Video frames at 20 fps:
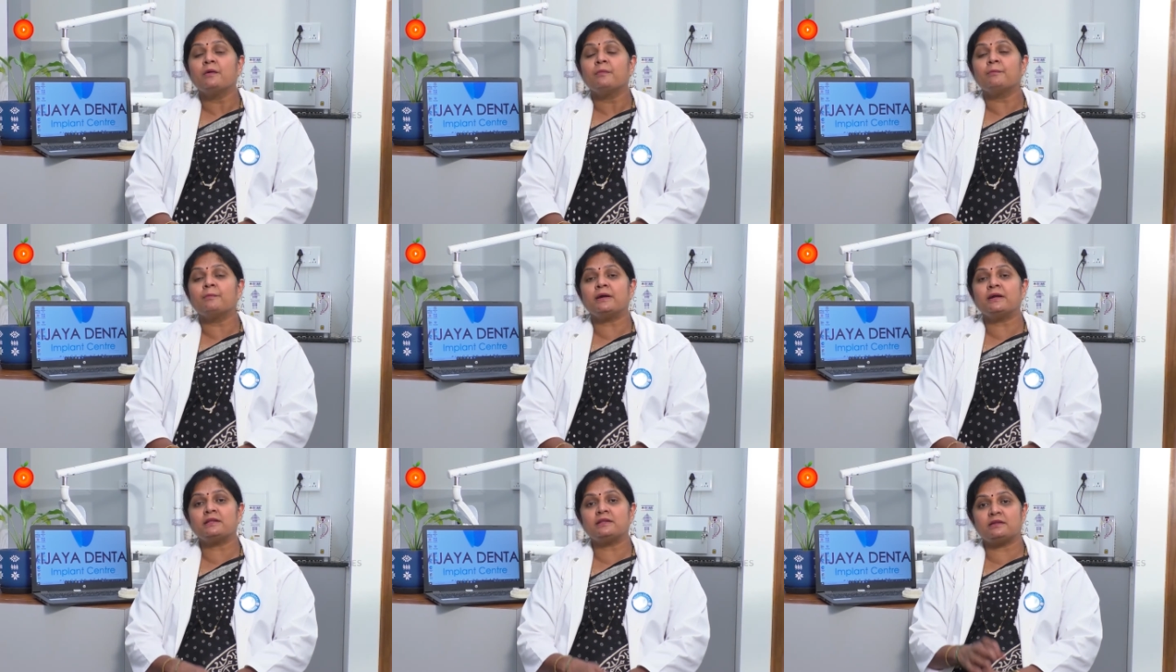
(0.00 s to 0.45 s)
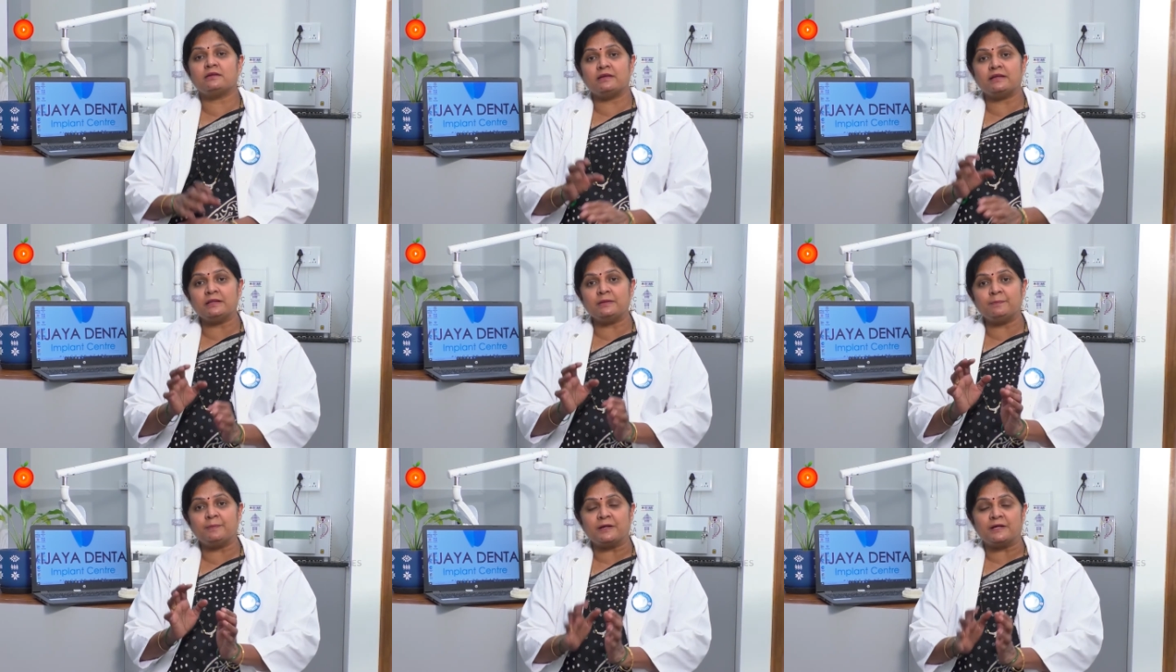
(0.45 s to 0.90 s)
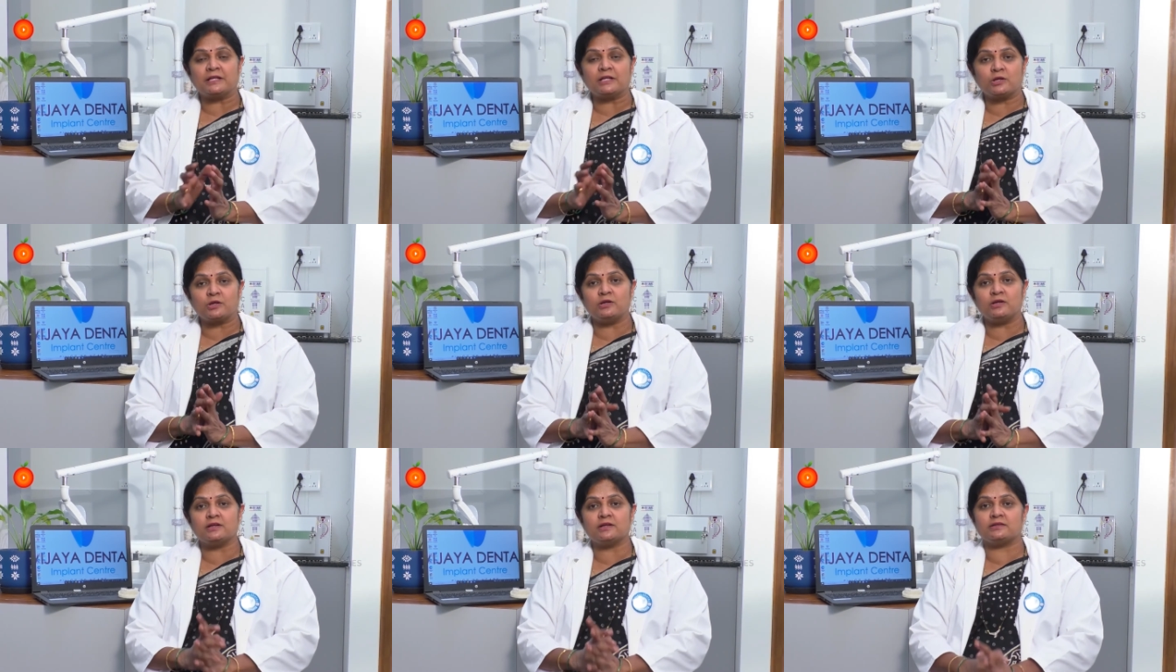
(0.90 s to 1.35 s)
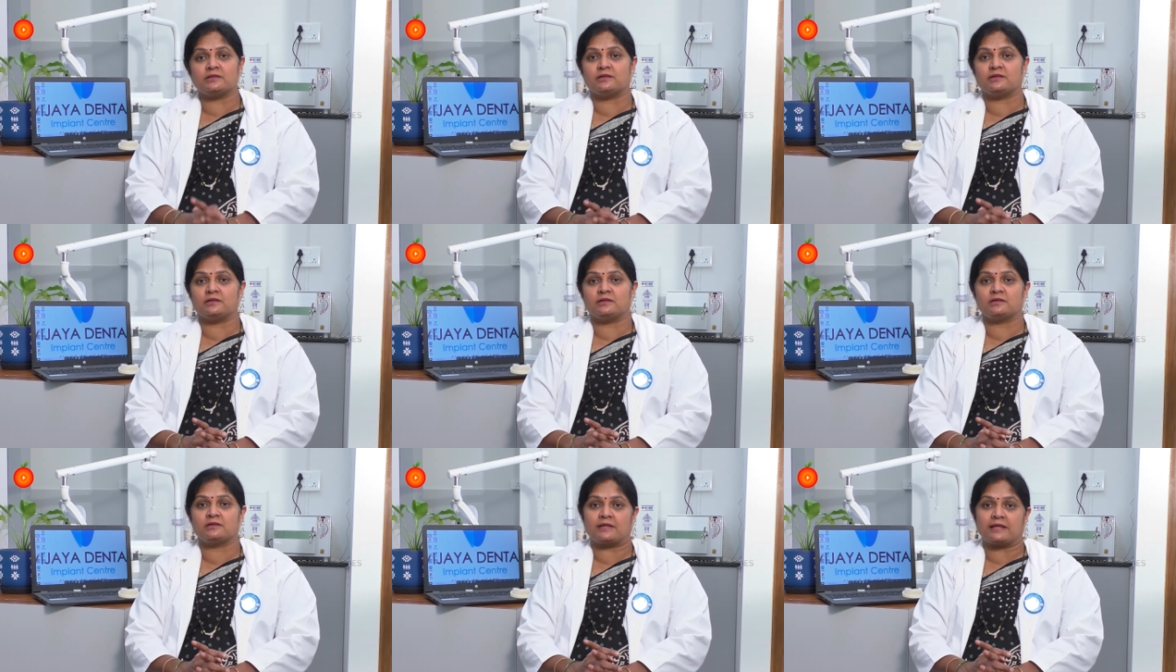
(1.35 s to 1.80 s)
but in particular
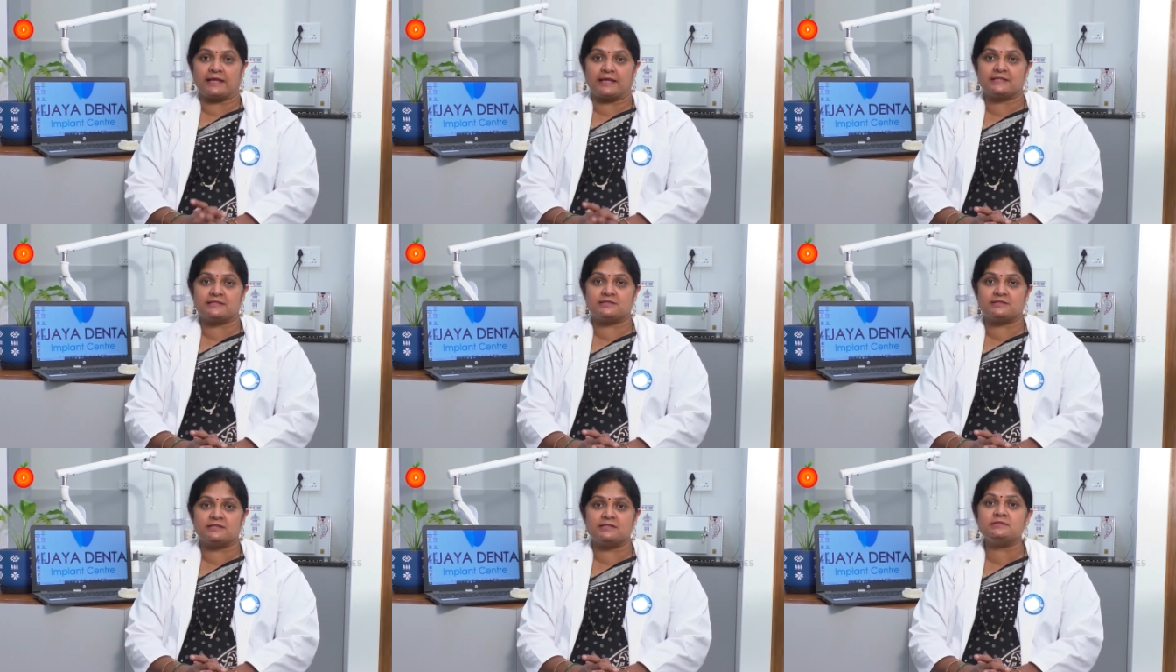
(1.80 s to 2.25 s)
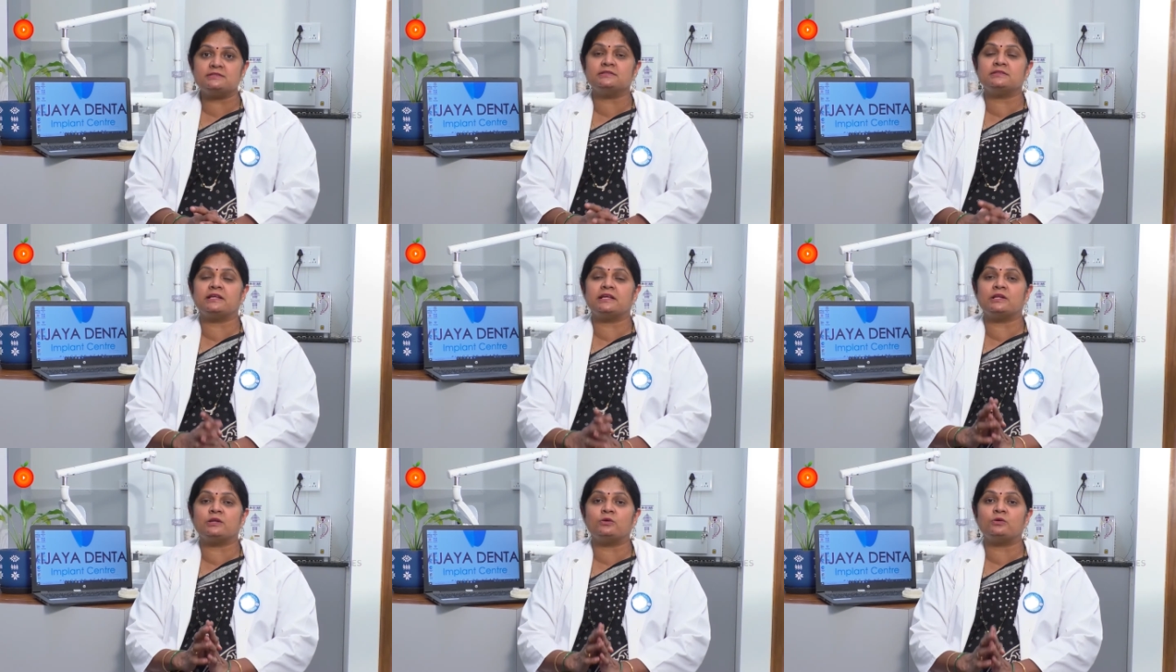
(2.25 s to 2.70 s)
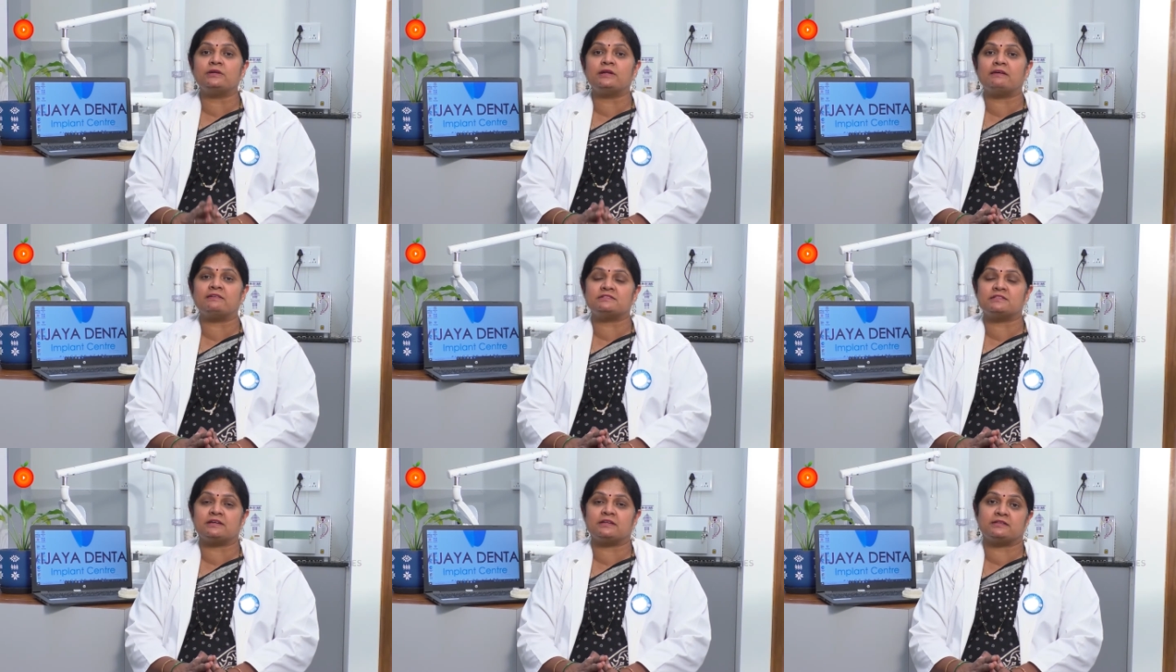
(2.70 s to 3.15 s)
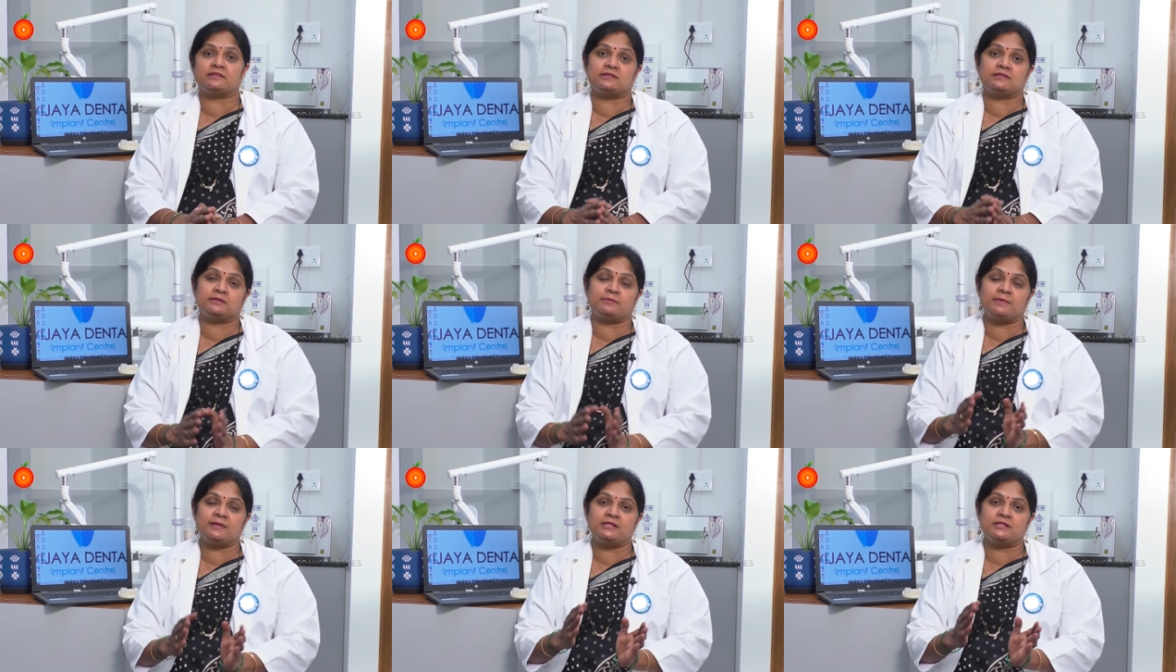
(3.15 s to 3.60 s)
uh, cases they don't have I
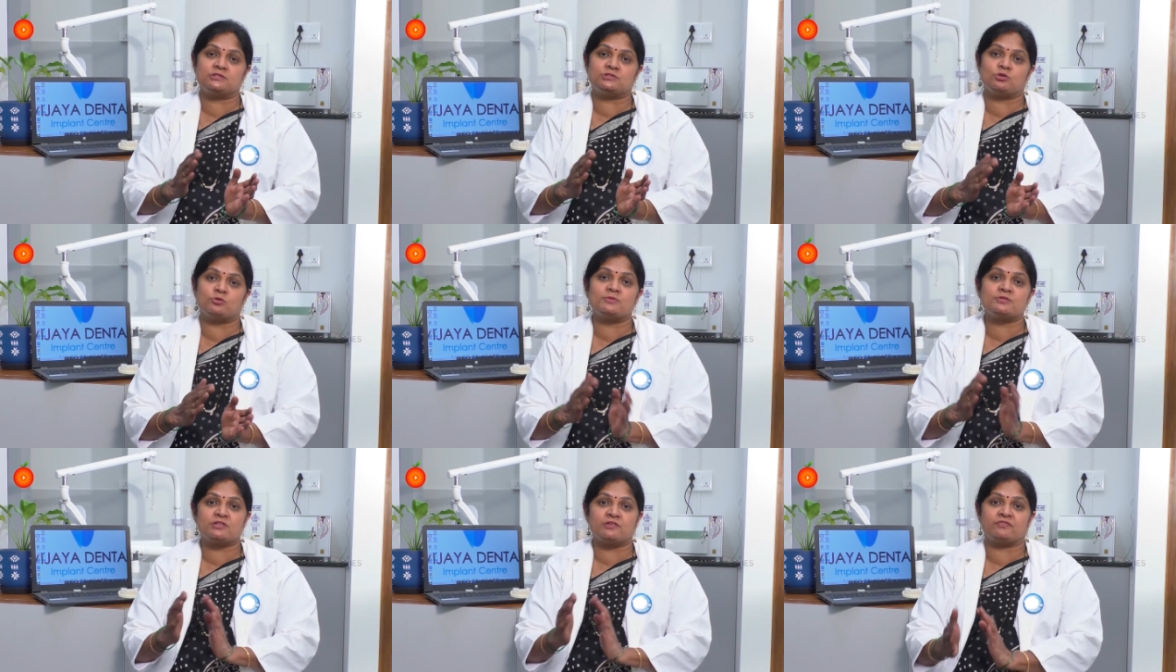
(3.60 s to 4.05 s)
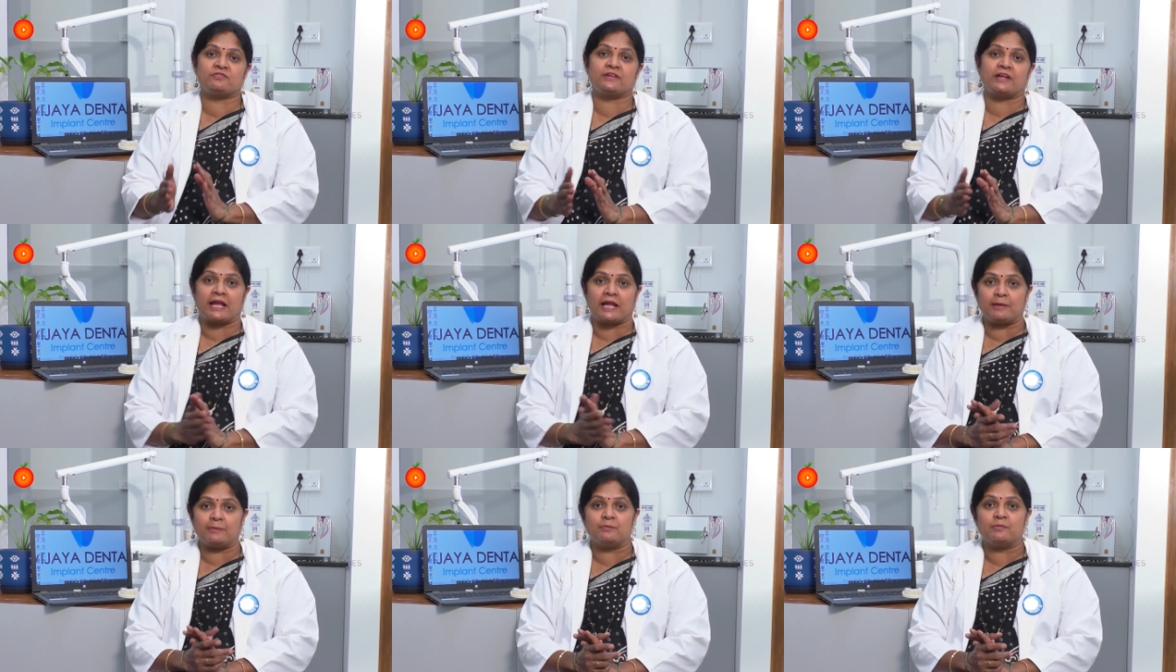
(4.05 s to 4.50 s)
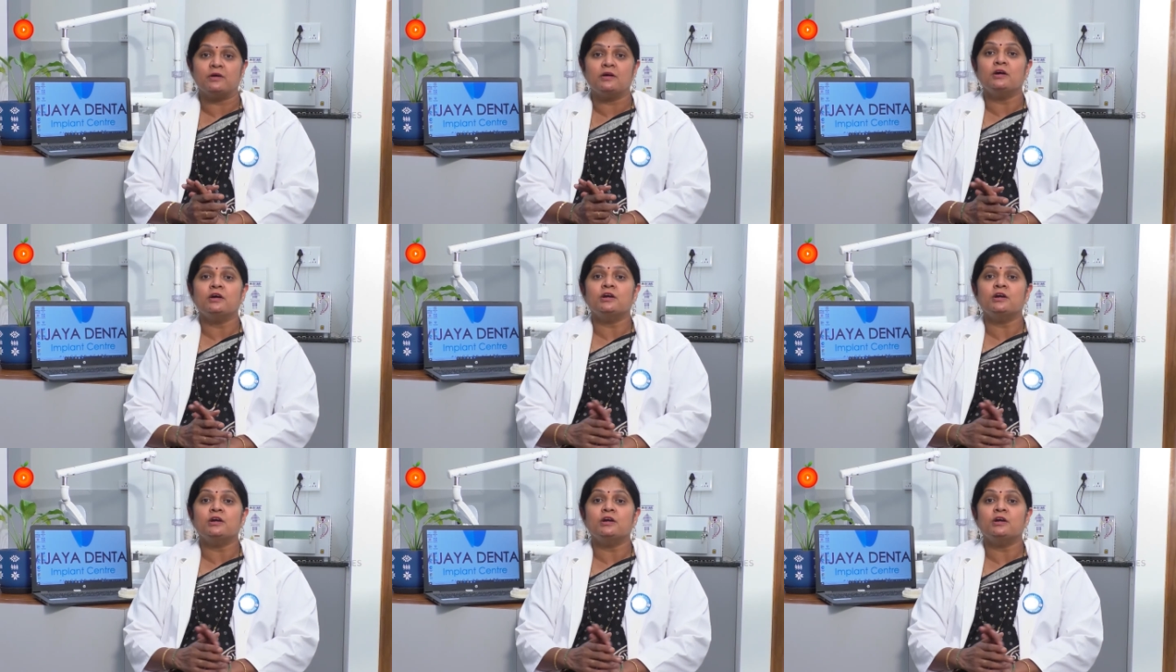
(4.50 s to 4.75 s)
mean so much of time